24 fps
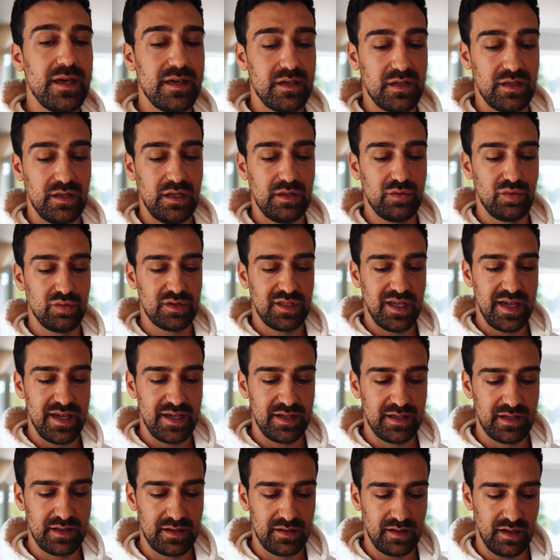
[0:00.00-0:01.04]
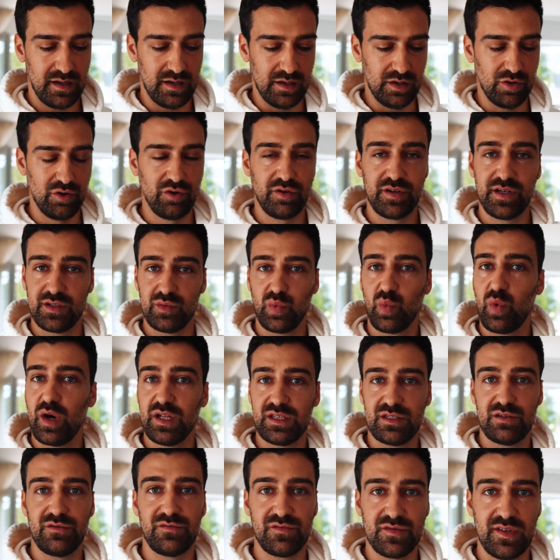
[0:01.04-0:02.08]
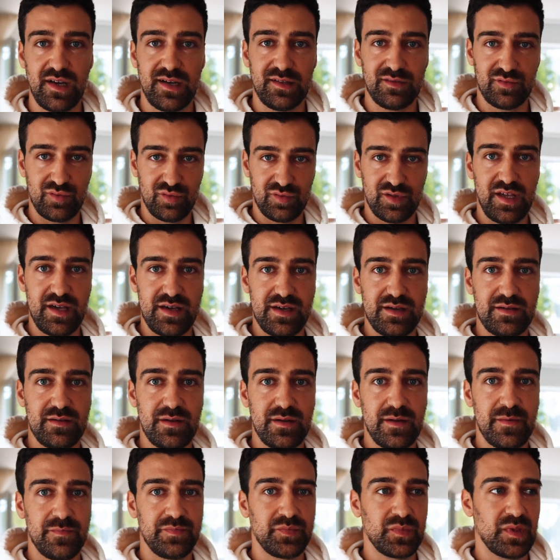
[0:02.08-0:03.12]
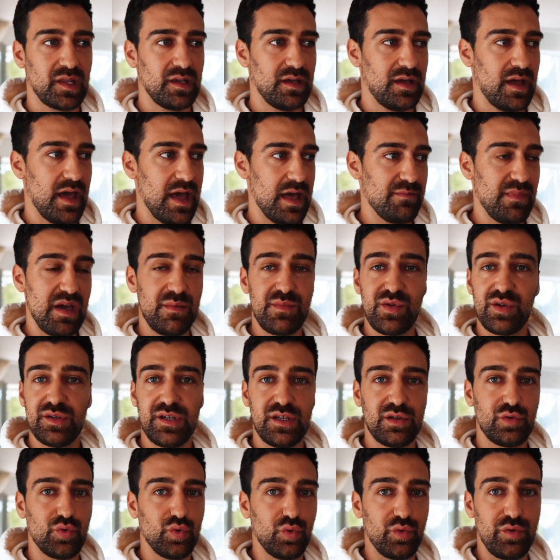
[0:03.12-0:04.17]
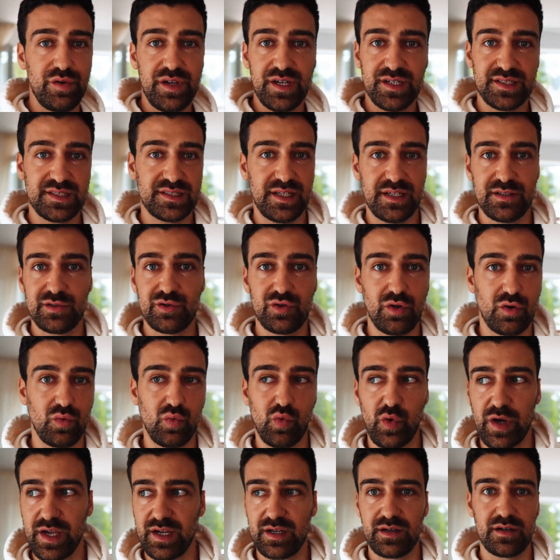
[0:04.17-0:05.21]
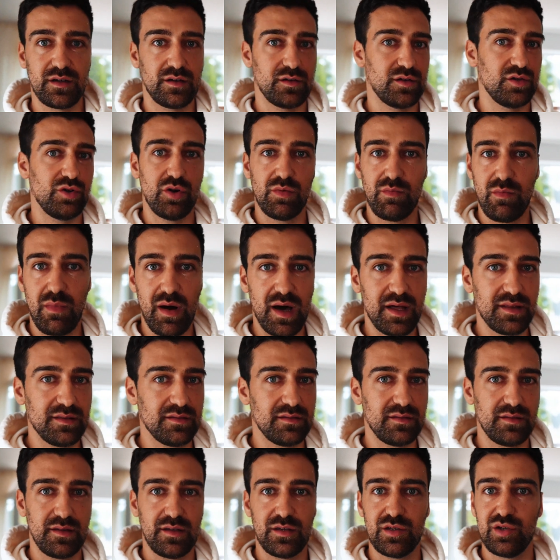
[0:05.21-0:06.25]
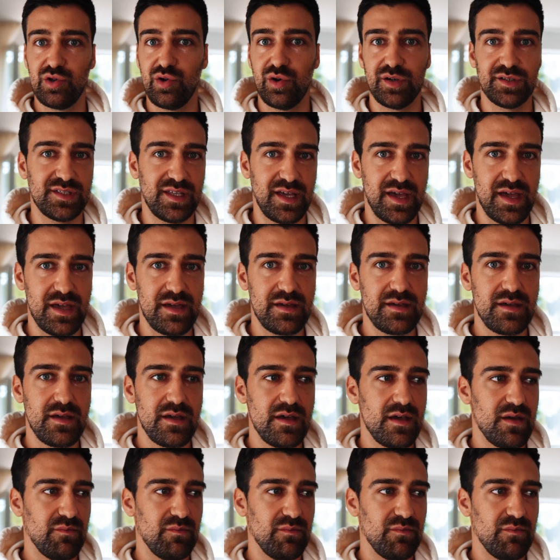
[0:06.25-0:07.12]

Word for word: you need to take a look at what you've done today and maybe you need to reassess your week, your month, your day.